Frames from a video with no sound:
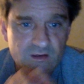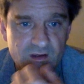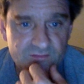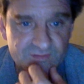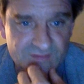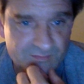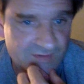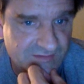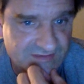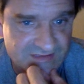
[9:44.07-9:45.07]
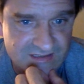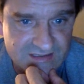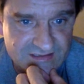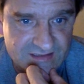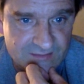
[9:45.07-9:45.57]
Over at the BBC,
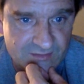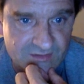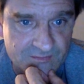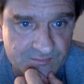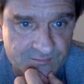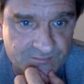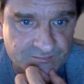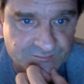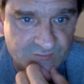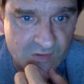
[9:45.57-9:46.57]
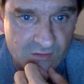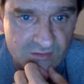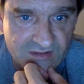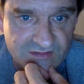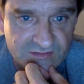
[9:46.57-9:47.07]
it's similar. Early
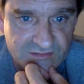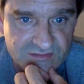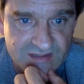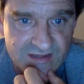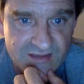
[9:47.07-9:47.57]
on Tuesday,